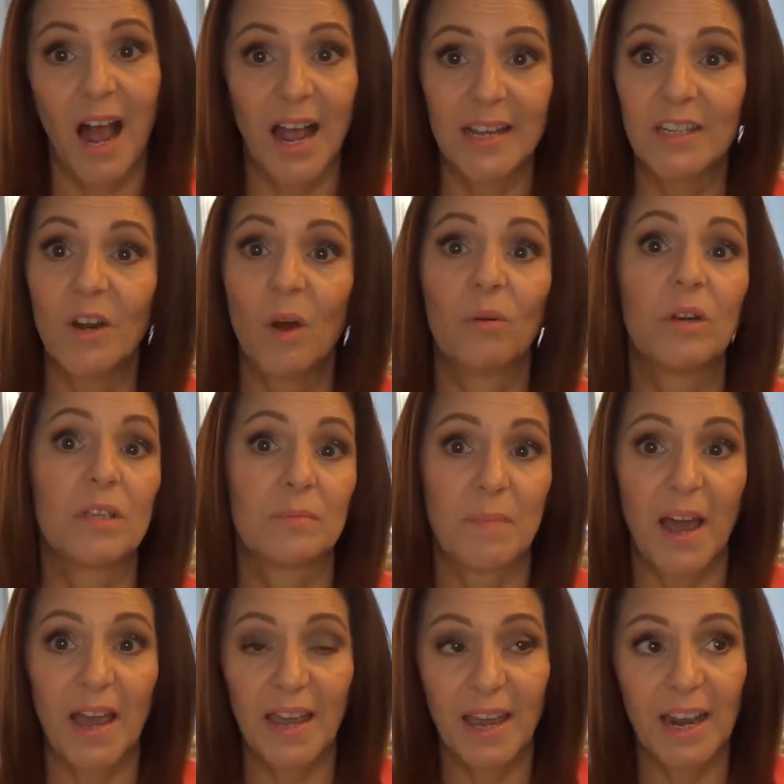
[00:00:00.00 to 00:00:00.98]
I noticed
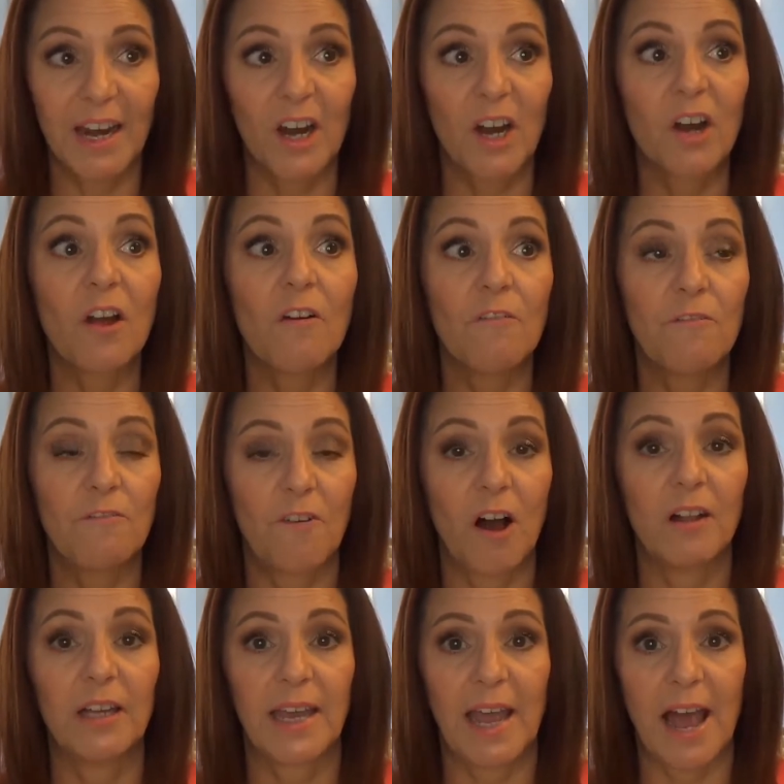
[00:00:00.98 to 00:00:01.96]
my hair
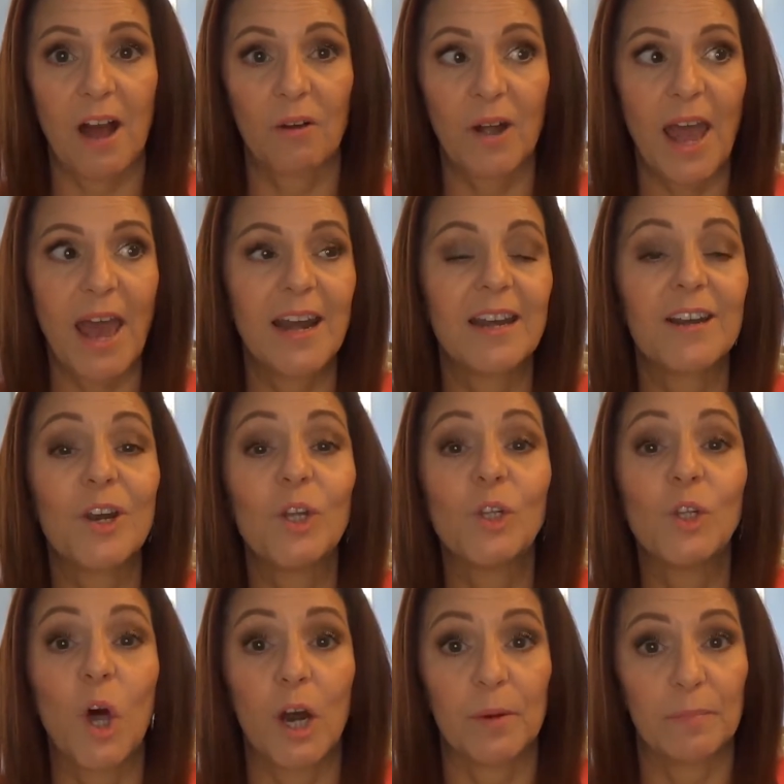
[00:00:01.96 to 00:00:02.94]
falling out at an
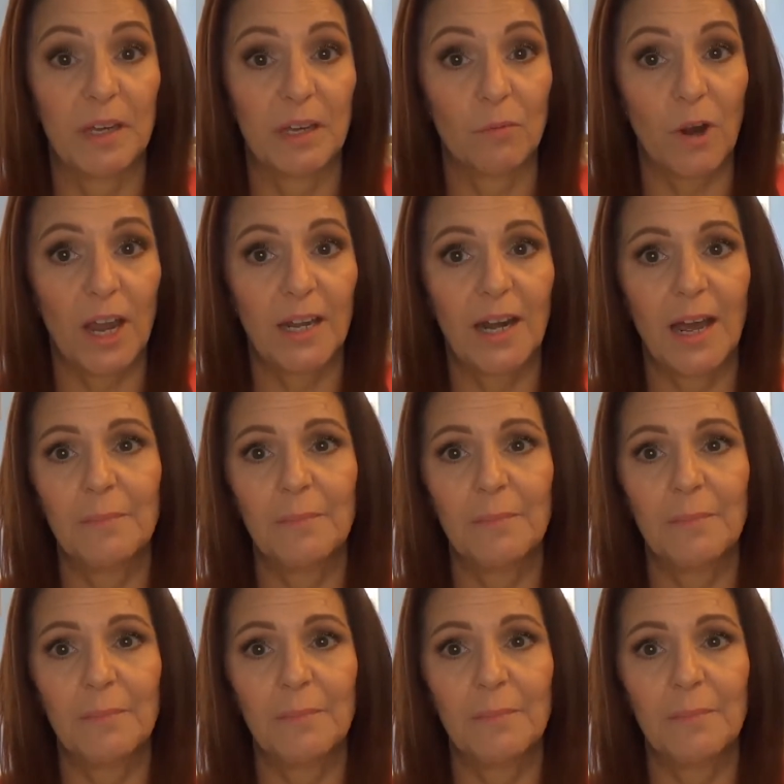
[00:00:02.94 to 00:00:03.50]
alarming rate.